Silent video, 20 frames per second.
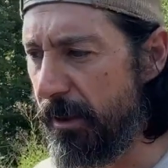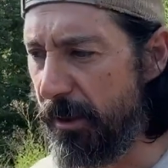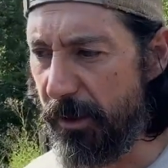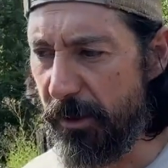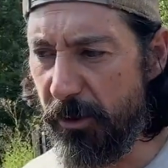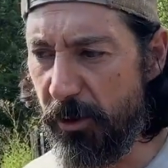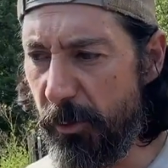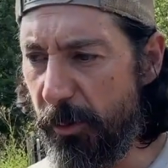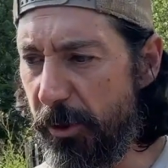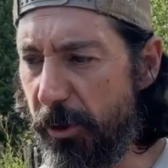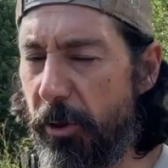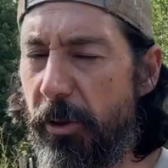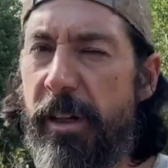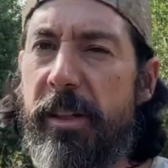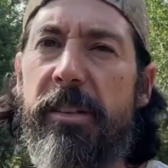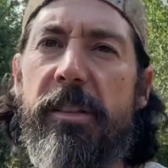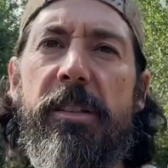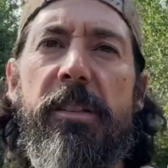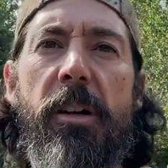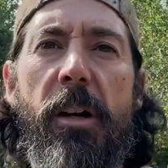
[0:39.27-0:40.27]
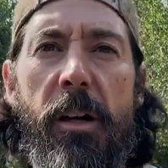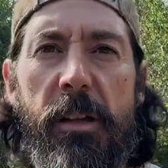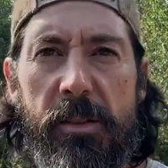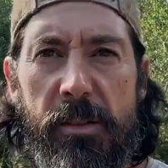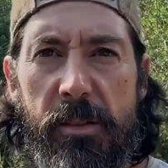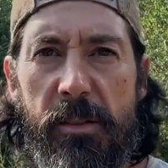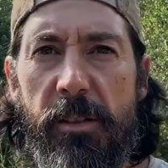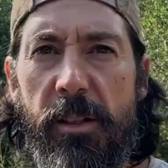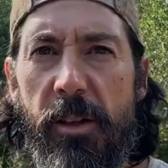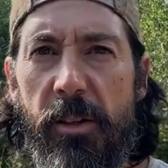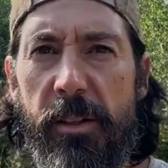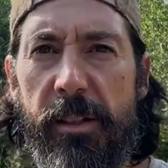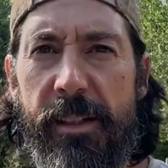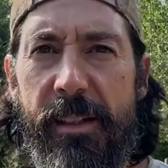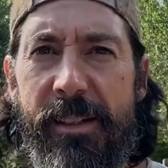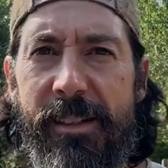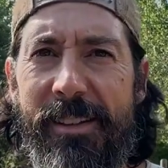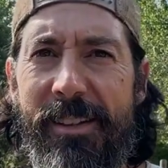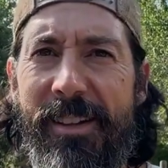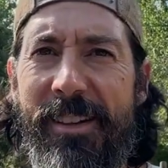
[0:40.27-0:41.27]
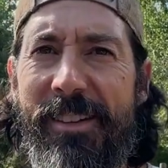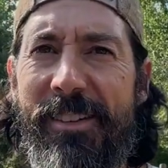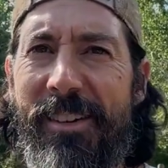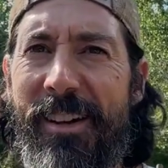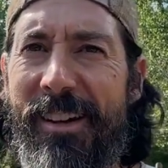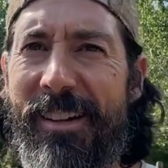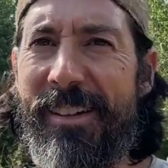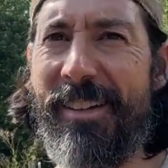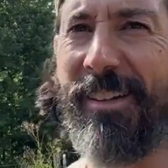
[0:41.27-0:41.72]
little bit of crazy sauce, you know, to get it done, right?